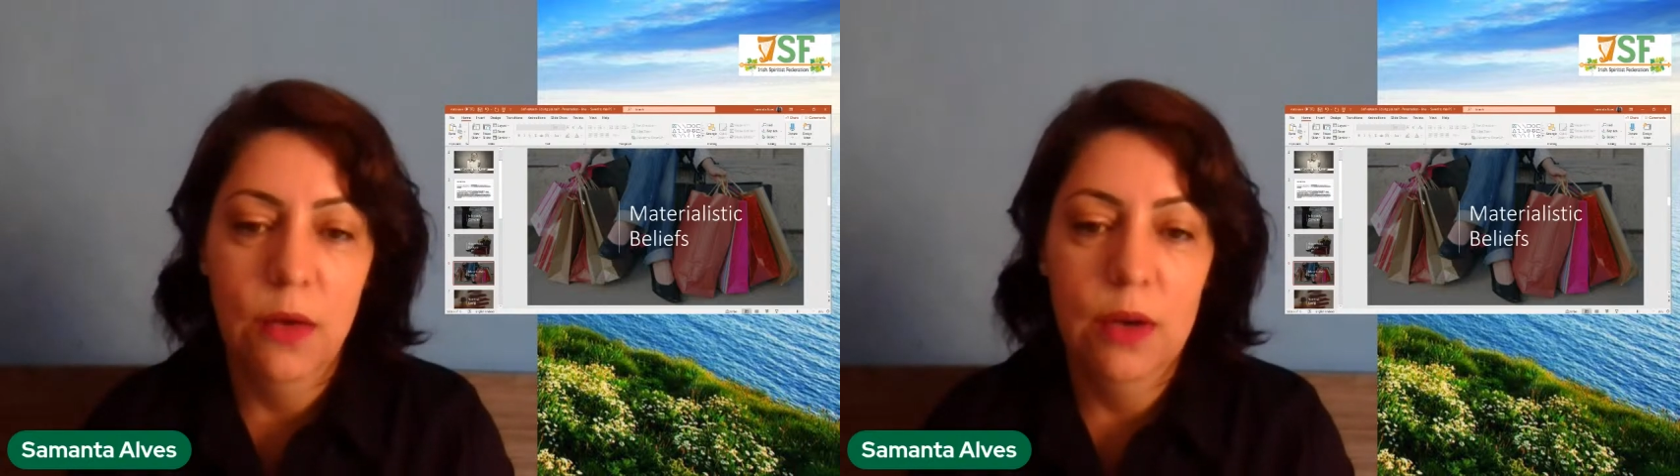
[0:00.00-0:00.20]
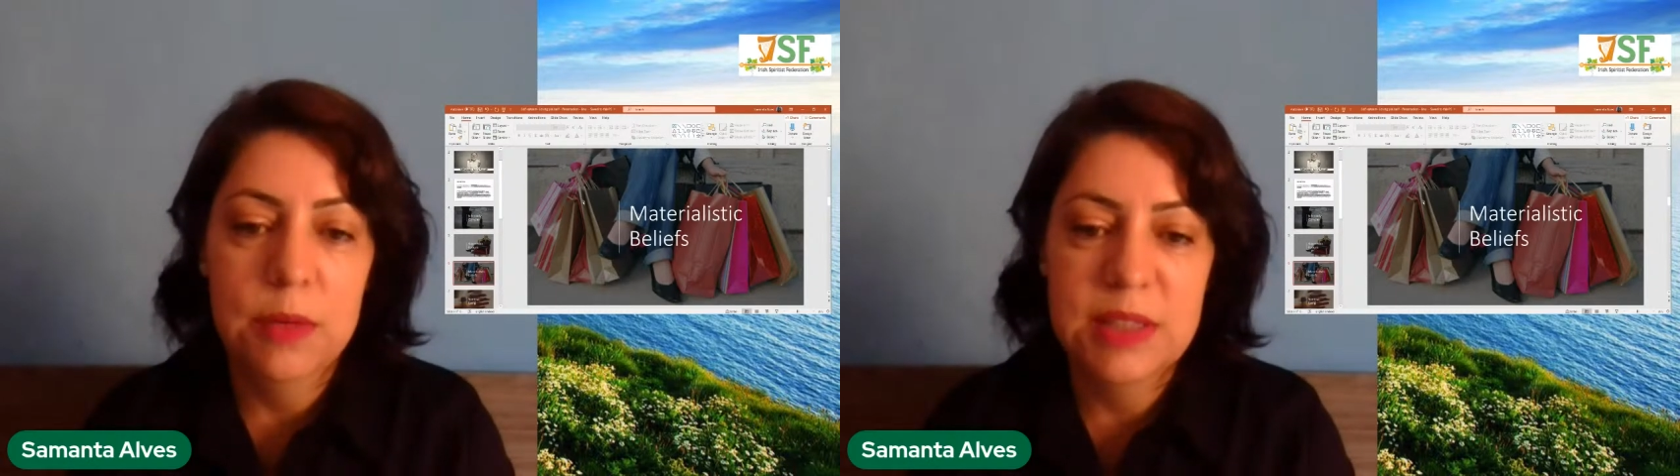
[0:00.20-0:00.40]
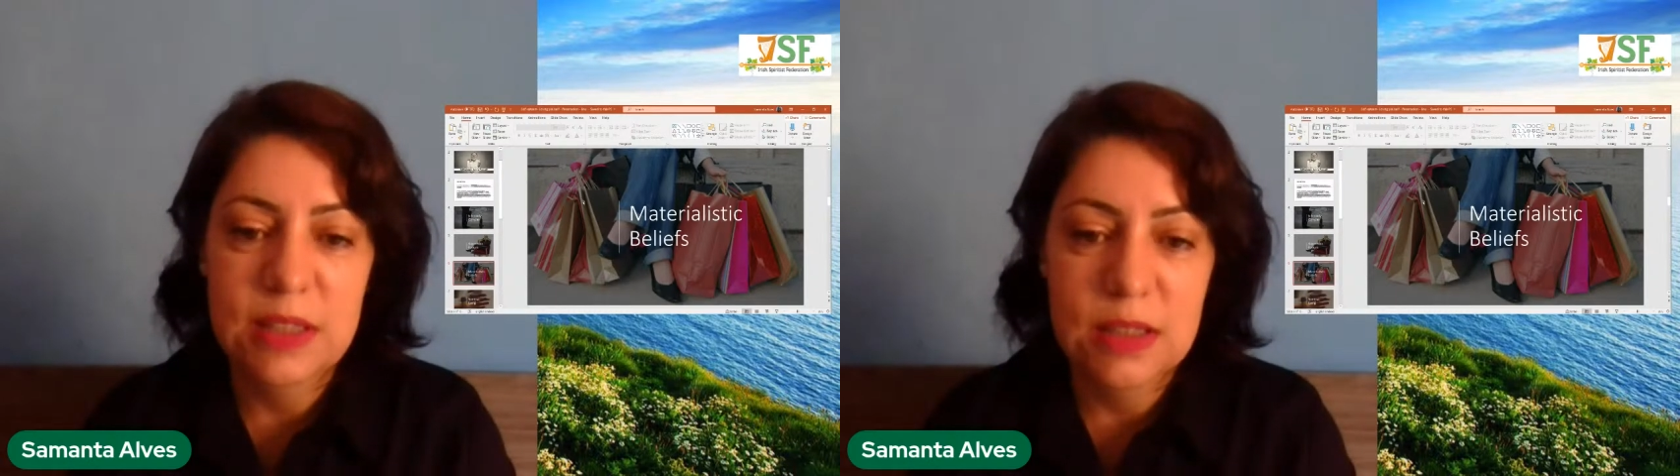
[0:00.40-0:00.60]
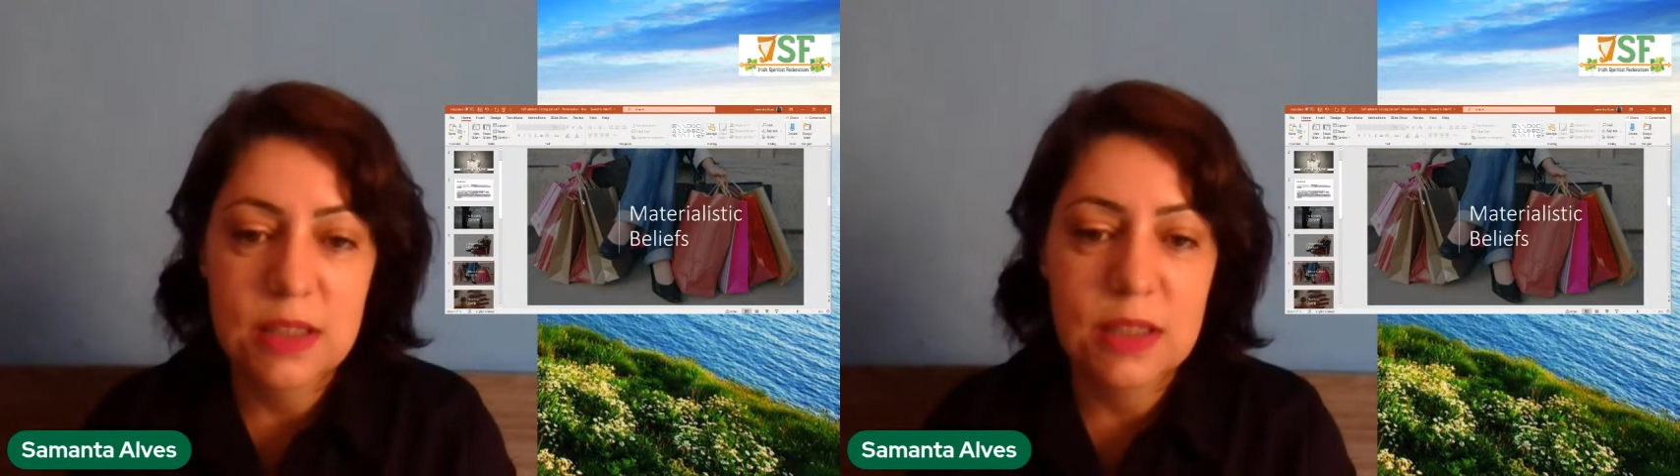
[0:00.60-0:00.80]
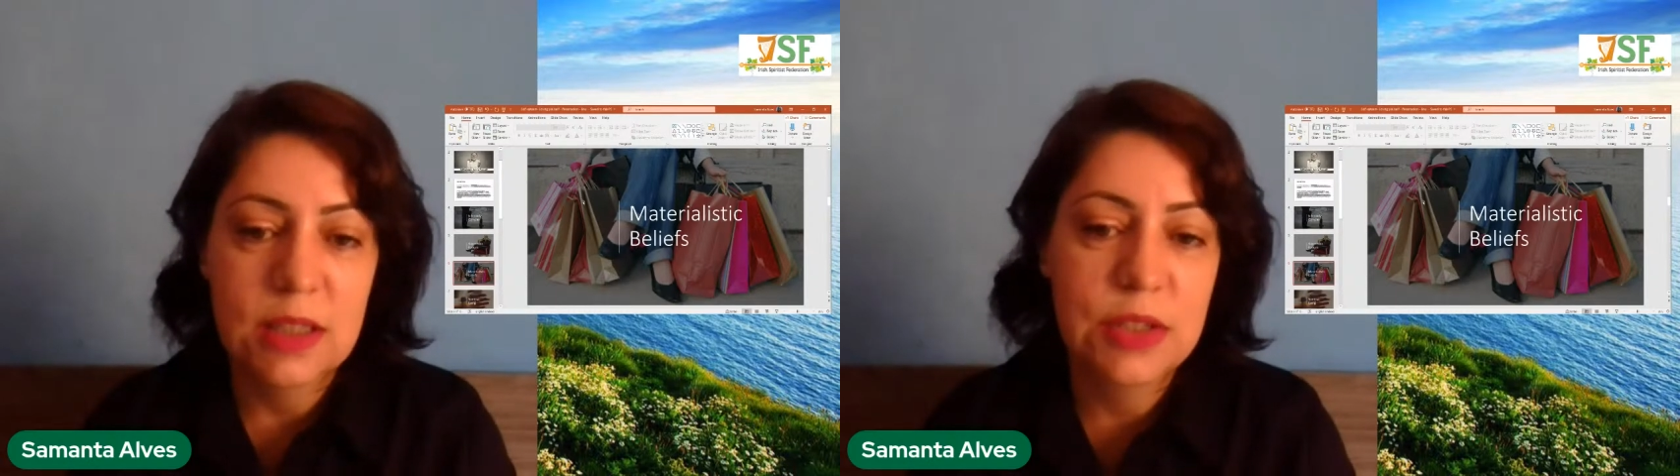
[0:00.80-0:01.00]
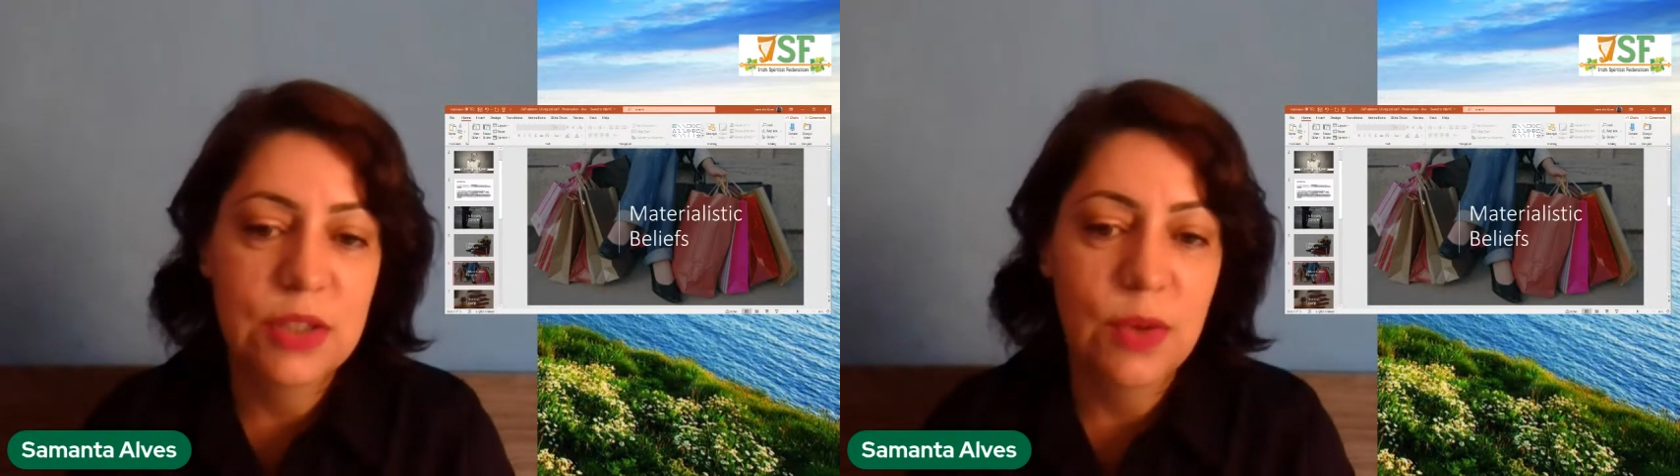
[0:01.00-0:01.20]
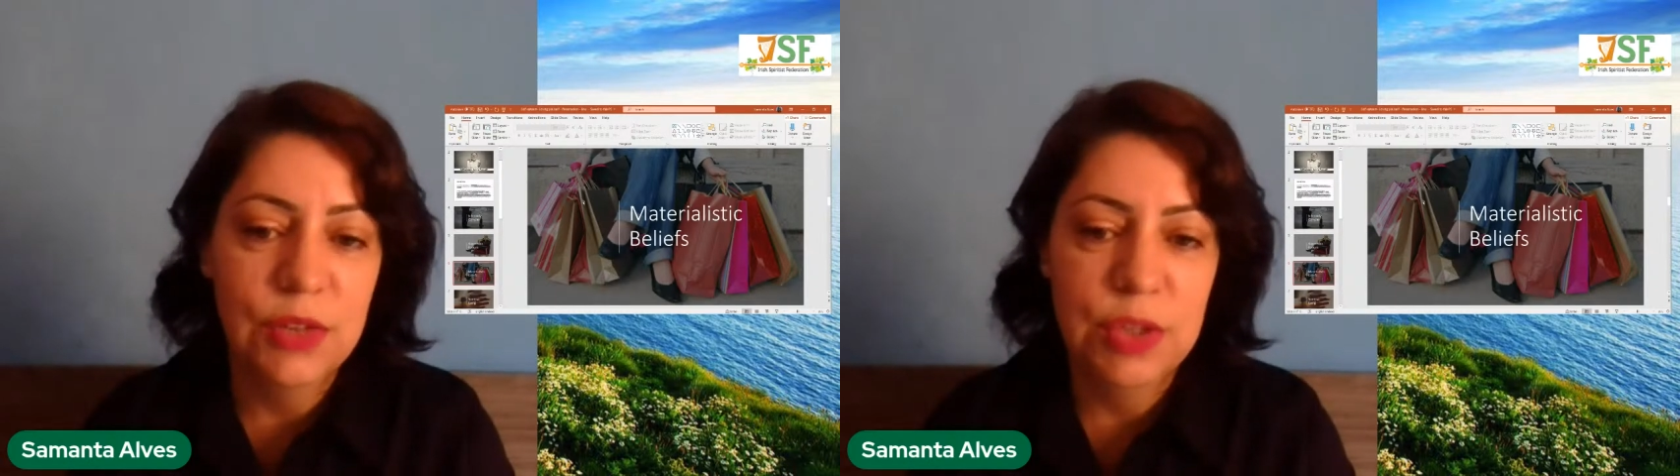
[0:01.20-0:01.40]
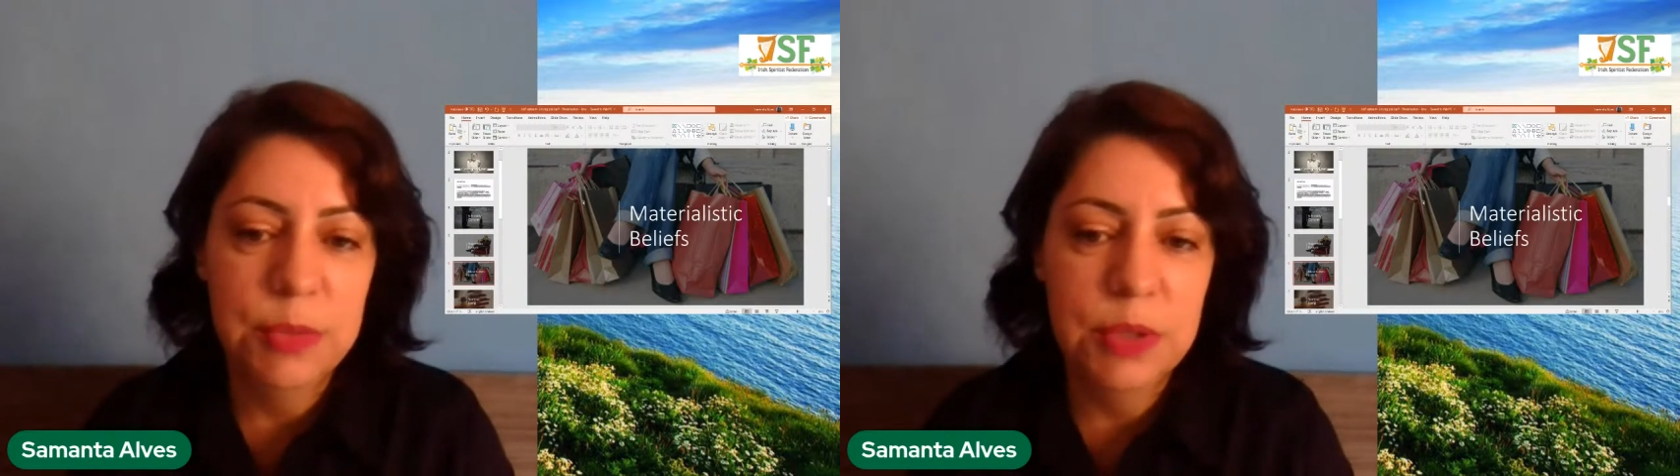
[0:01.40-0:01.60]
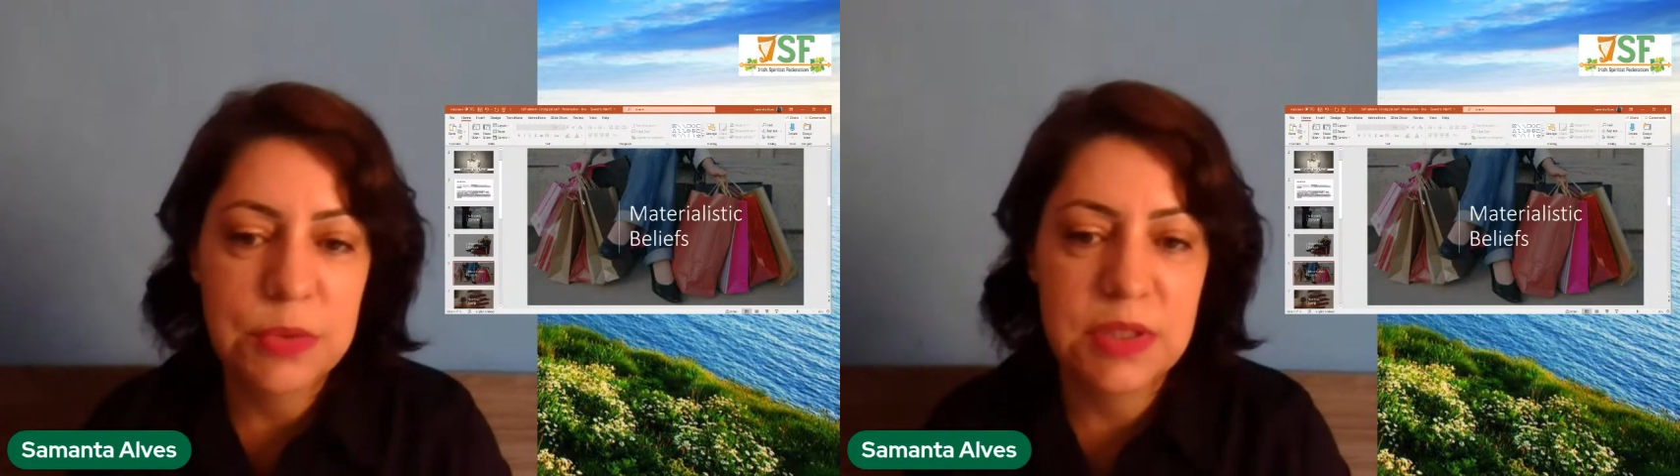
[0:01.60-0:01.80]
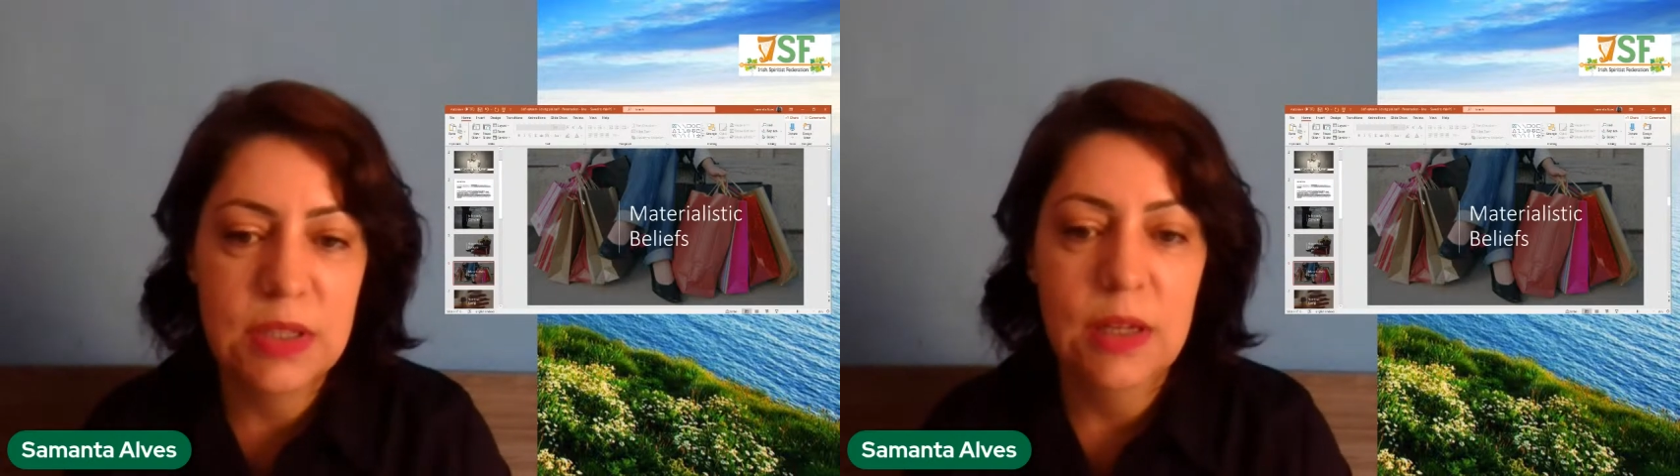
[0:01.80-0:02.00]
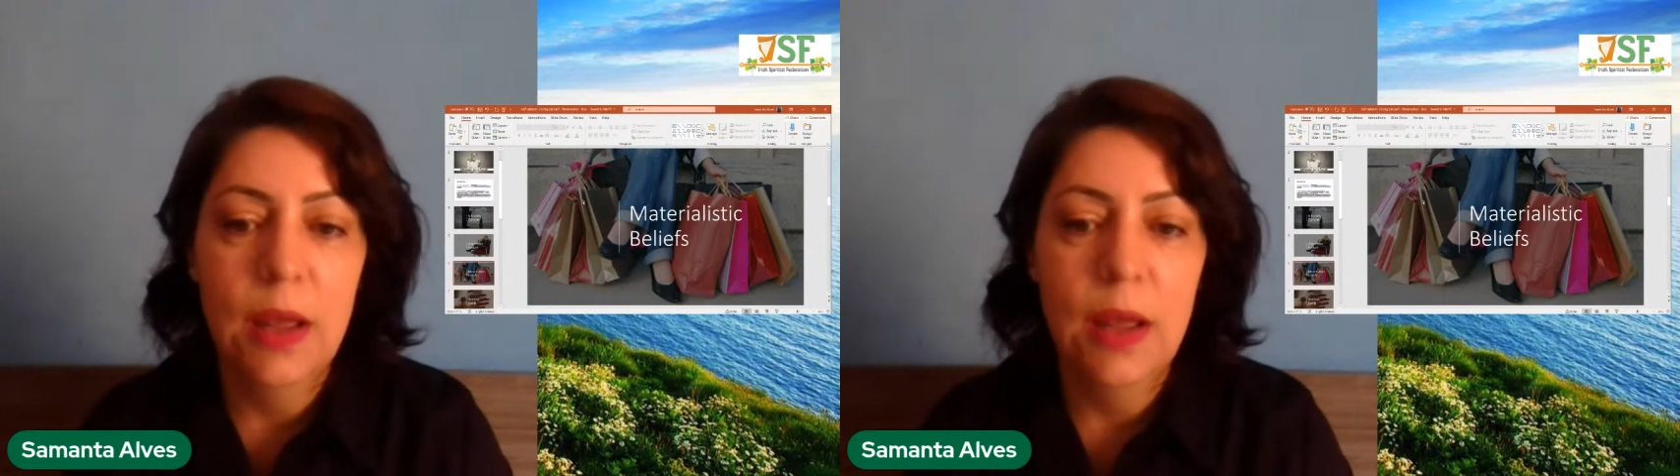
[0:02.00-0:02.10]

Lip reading: to attribute